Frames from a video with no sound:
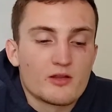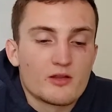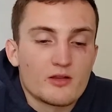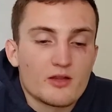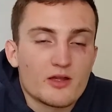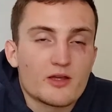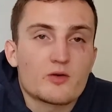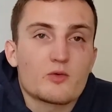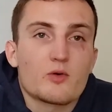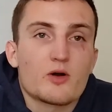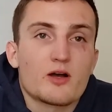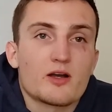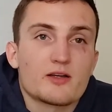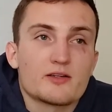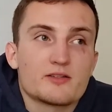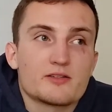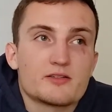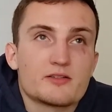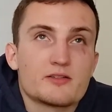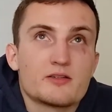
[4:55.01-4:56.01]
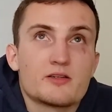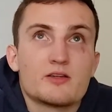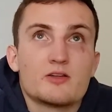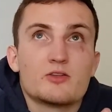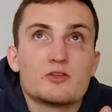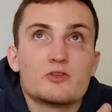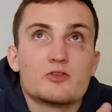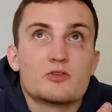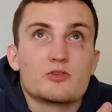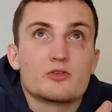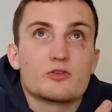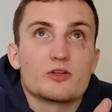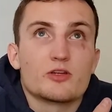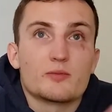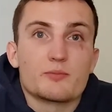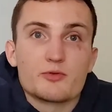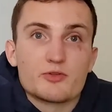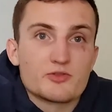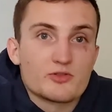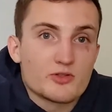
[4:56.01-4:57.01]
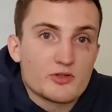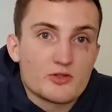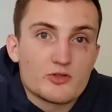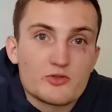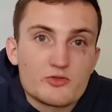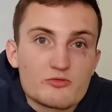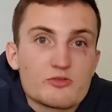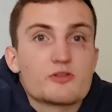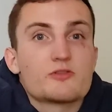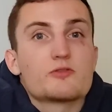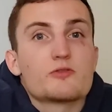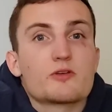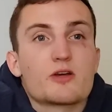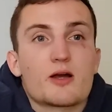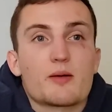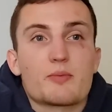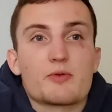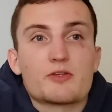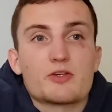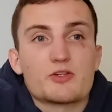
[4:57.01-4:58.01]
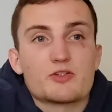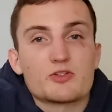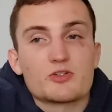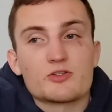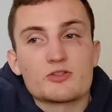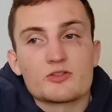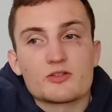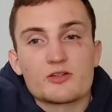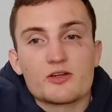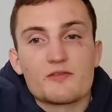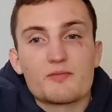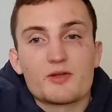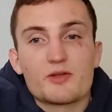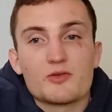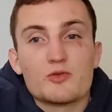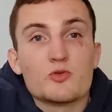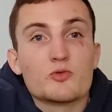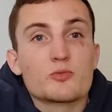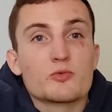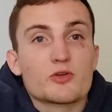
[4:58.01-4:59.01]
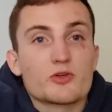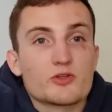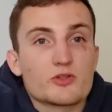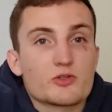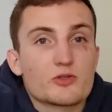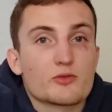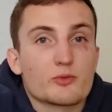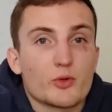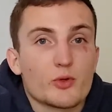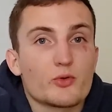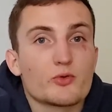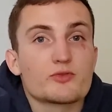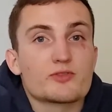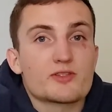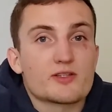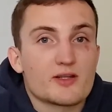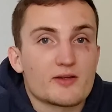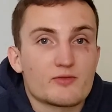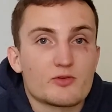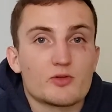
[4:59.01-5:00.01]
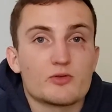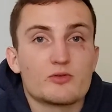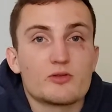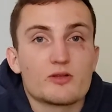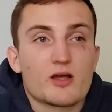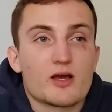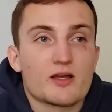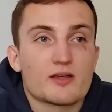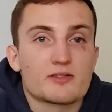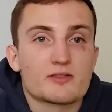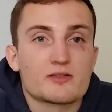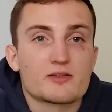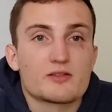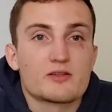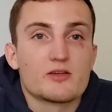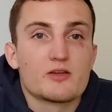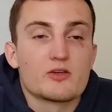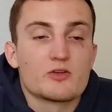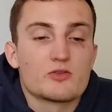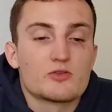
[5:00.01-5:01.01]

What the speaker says: Likewise, During Brazilian Jiu Jitsu competitions, there have been numerous throws that I've utilized